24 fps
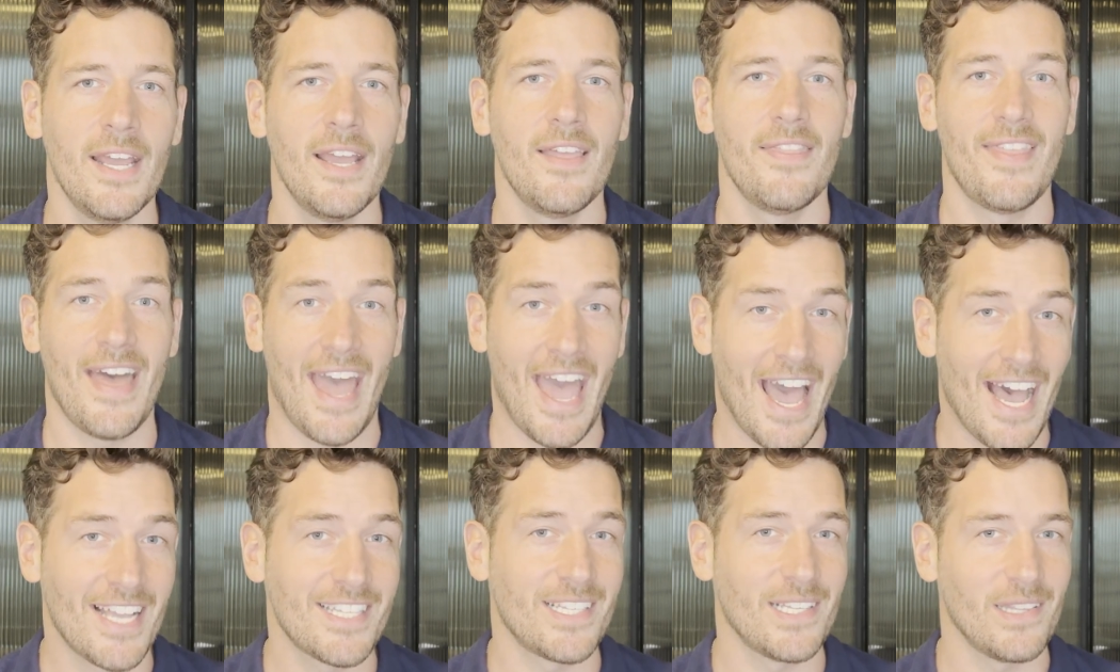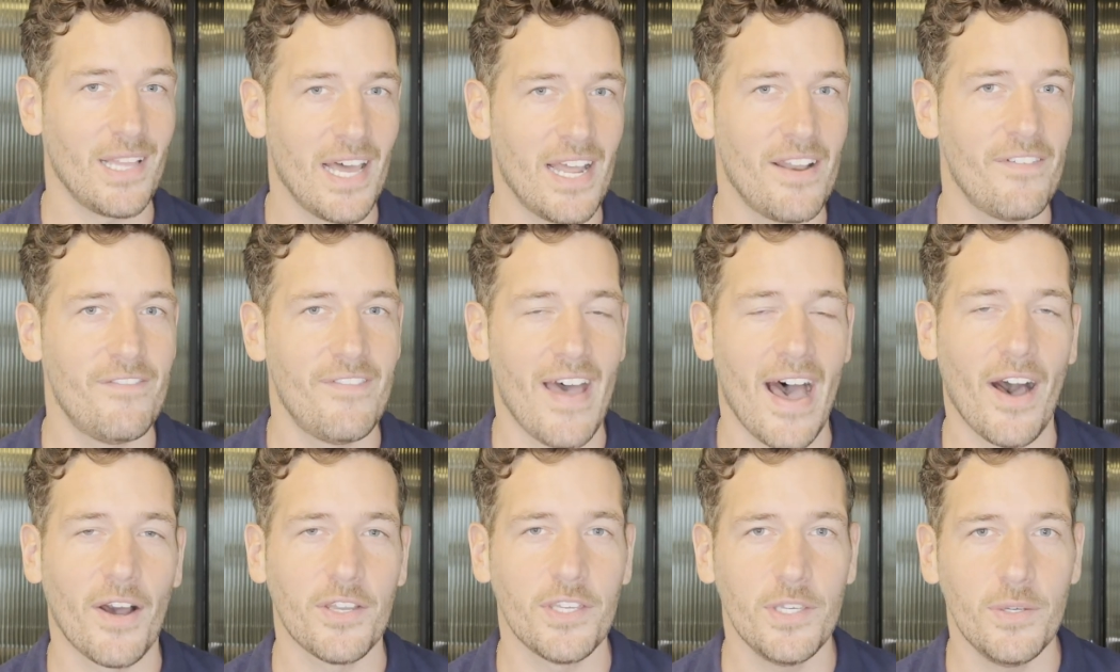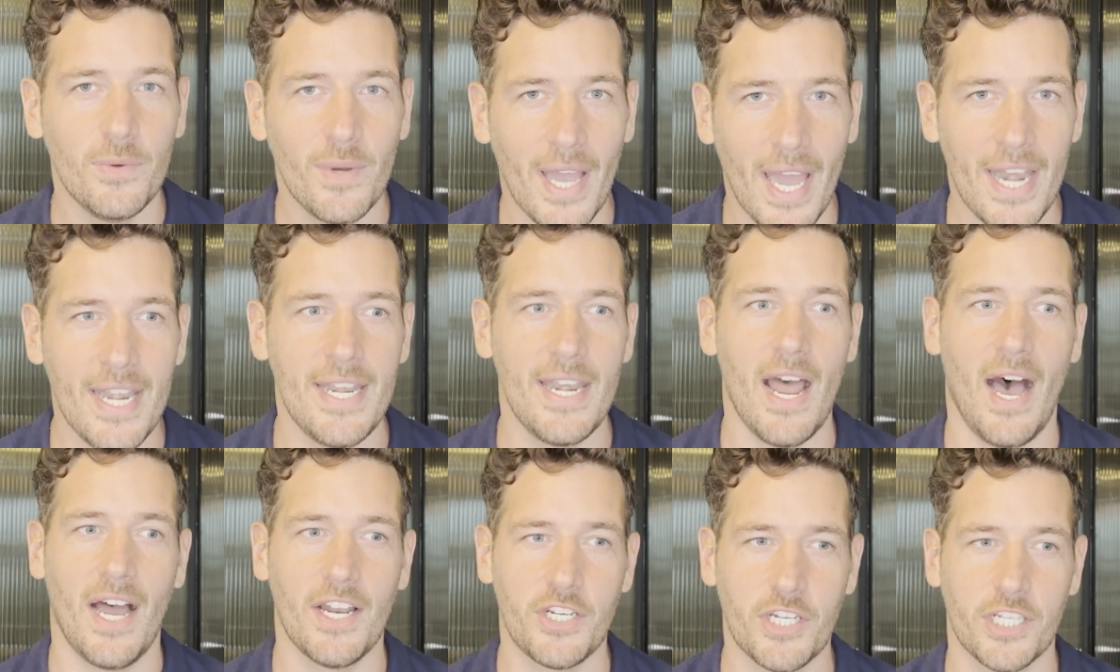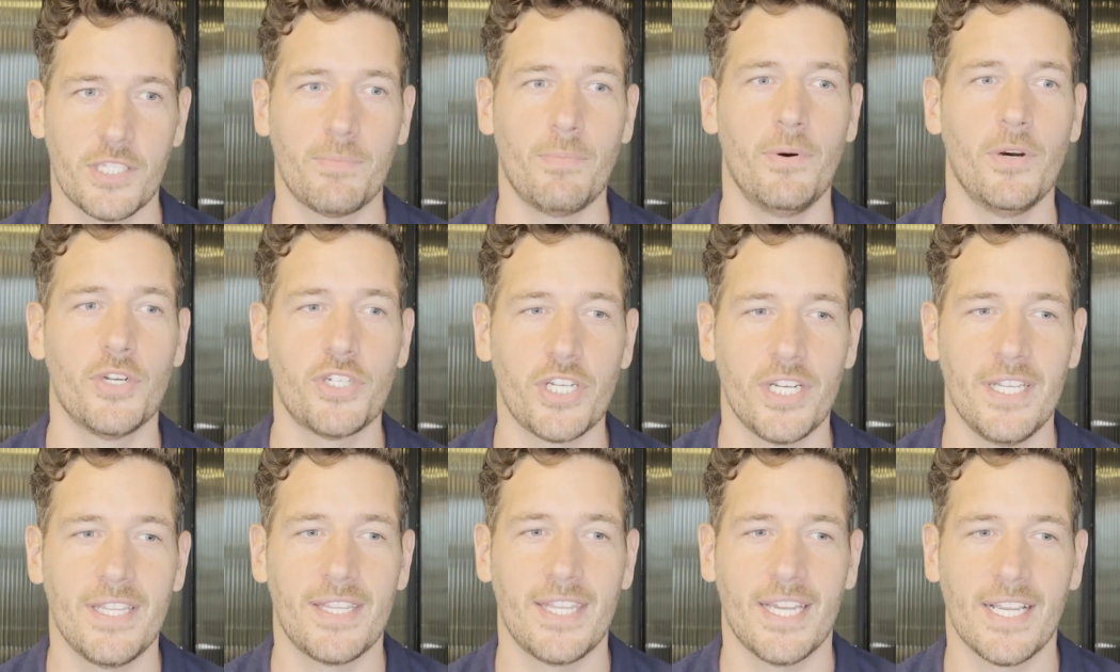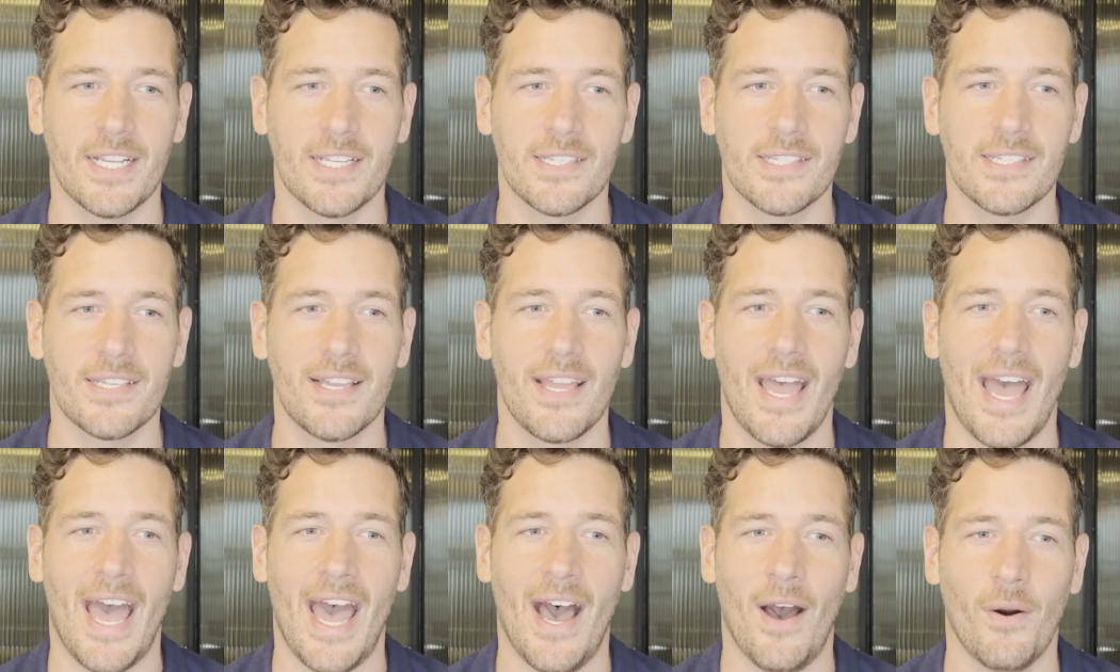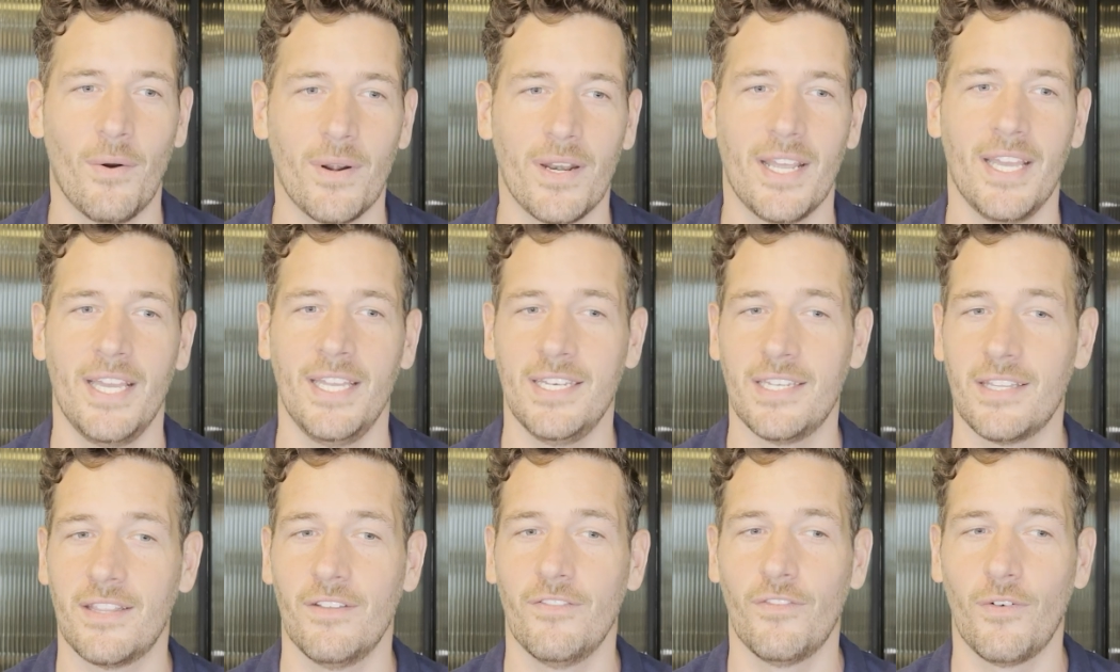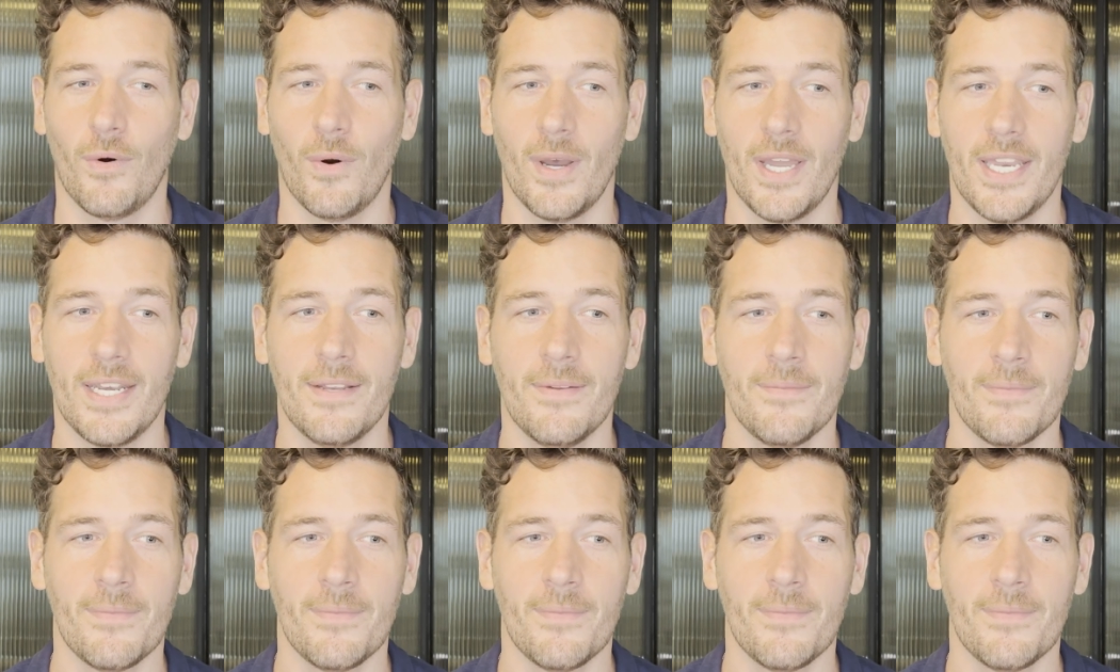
that has a lot of value and not just pushing things out into the void.